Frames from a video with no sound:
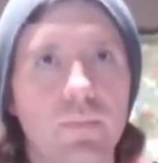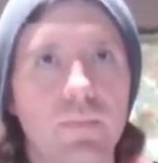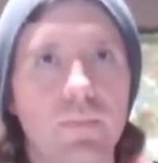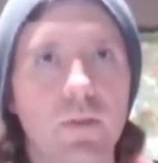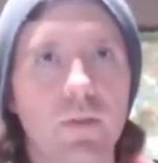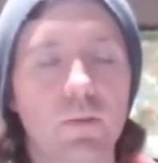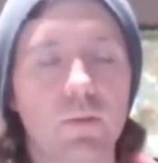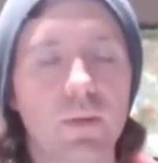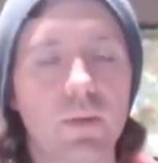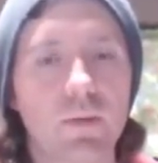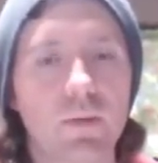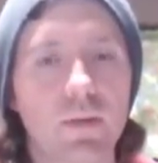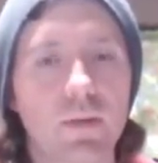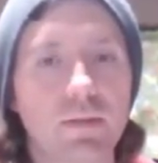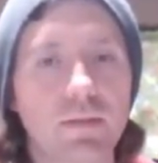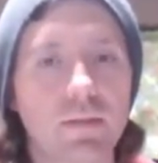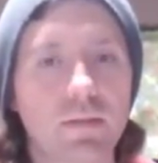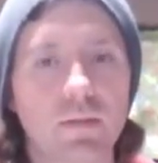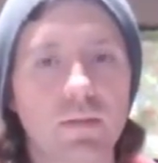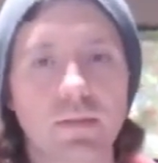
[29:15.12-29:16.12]
or maybe that
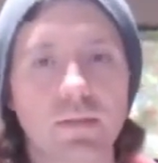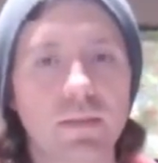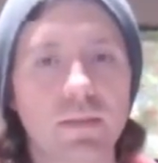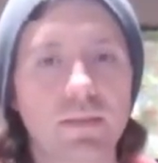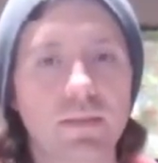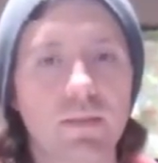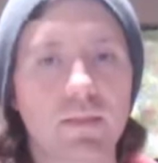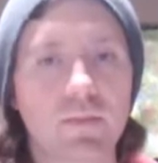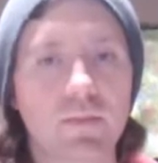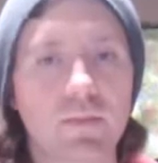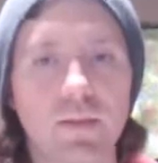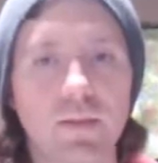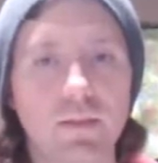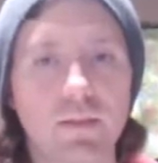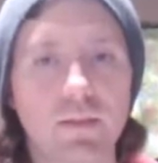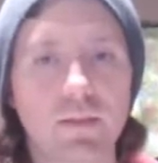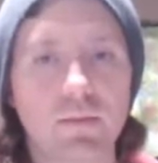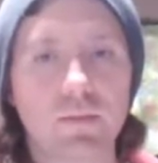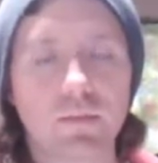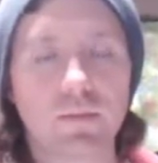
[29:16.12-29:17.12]
was the logistic
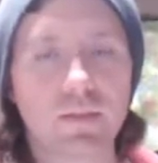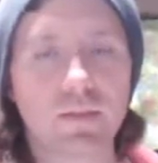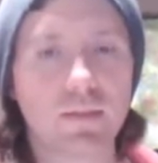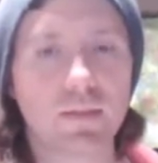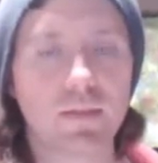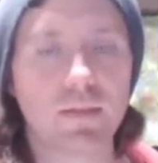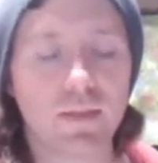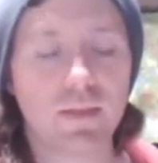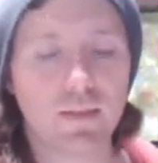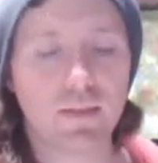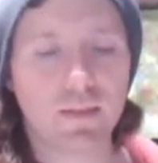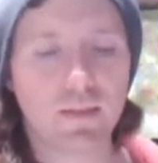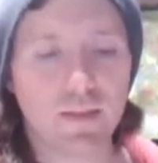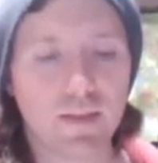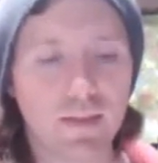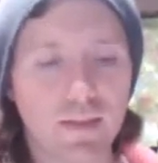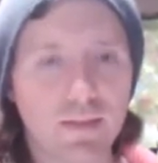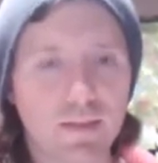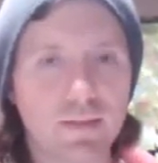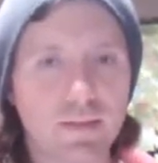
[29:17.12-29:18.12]
function, which is
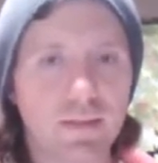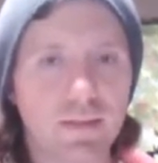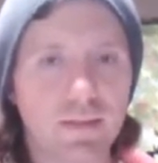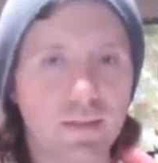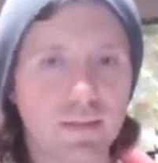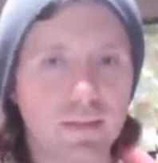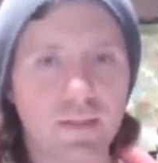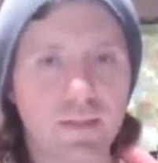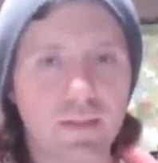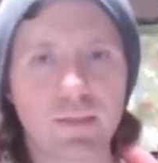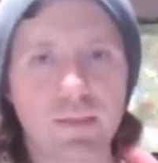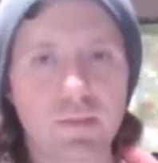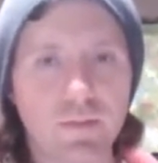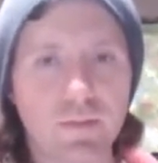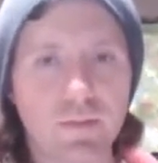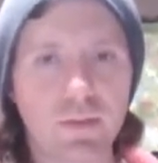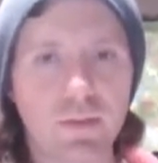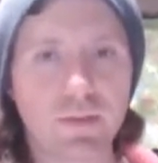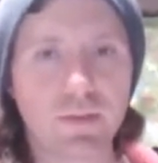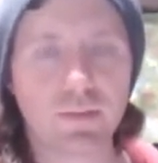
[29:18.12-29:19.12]
that's the continuous
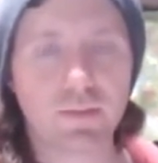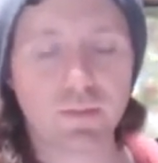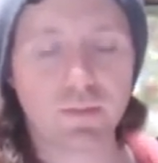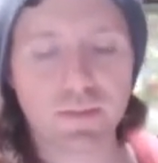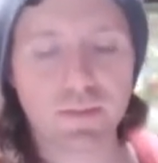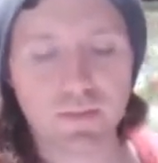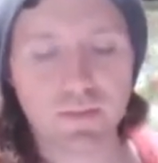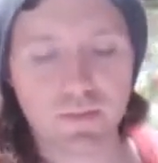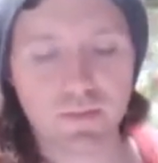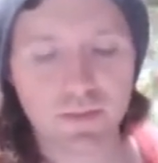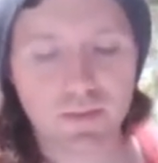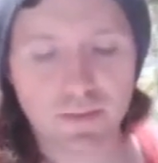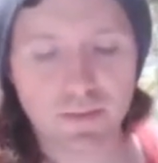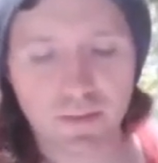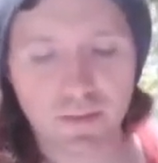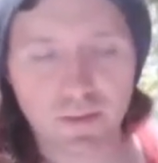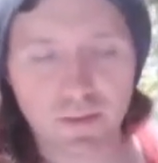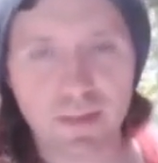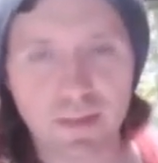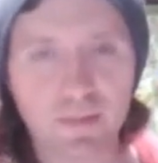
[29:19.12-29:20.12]
version, which you have the
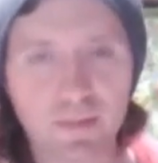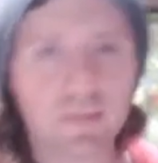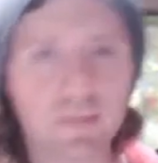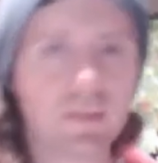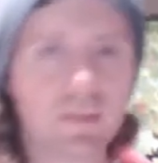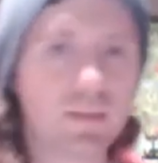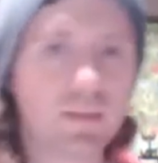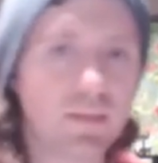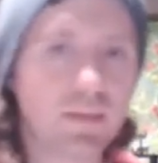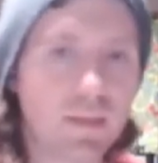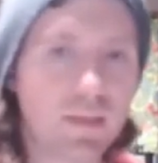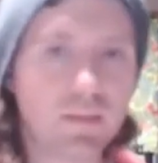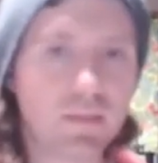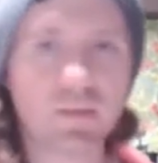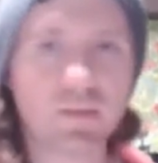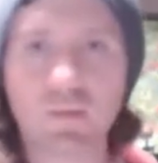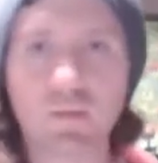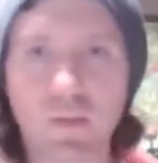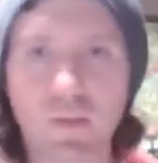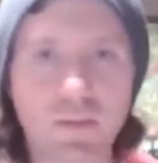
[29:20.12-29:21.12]
discrete and the
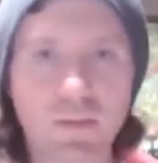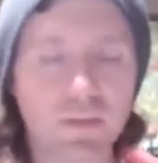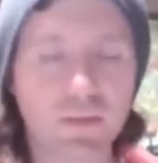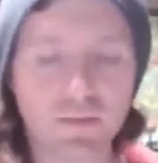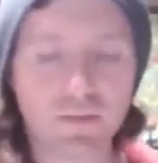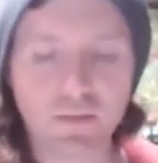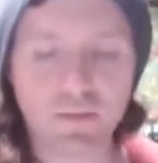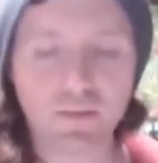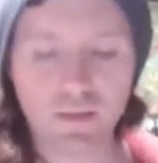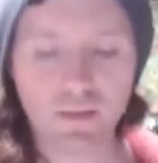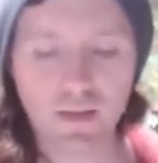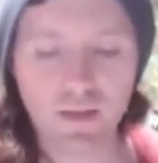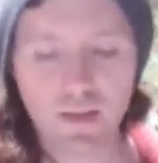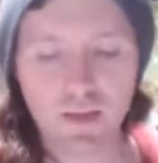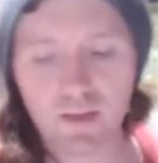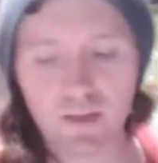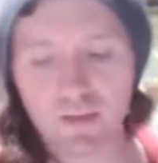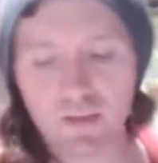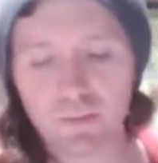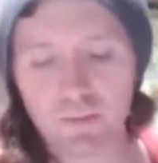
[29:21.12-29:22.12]
continuous versions.
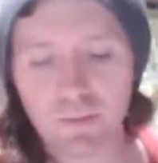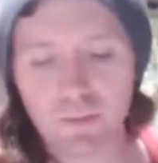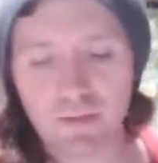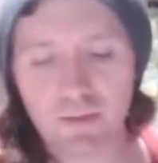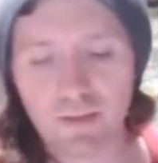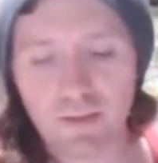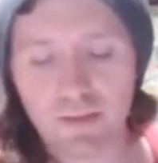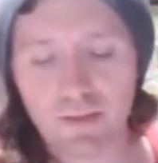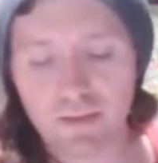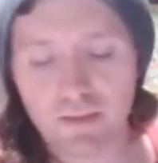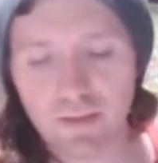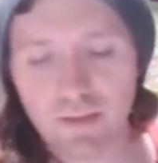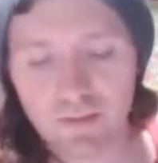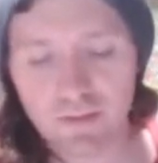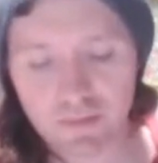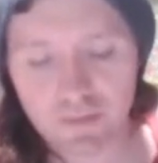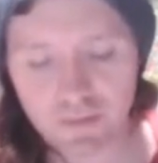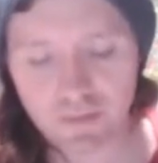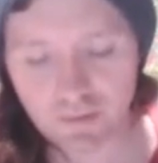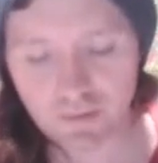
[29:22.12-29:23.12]
But the
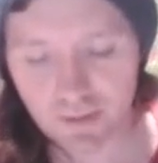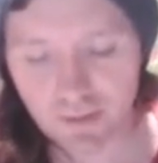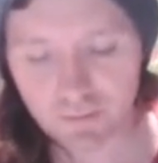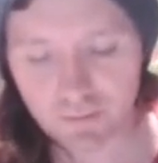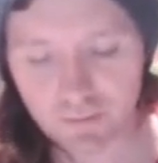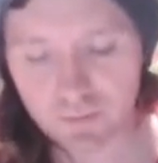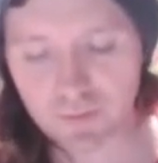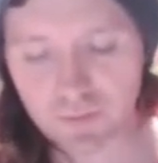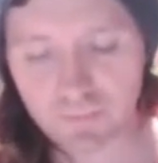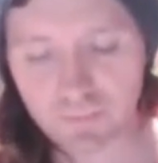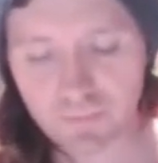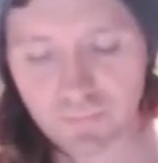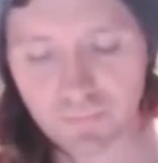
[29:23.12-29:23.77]
discrete one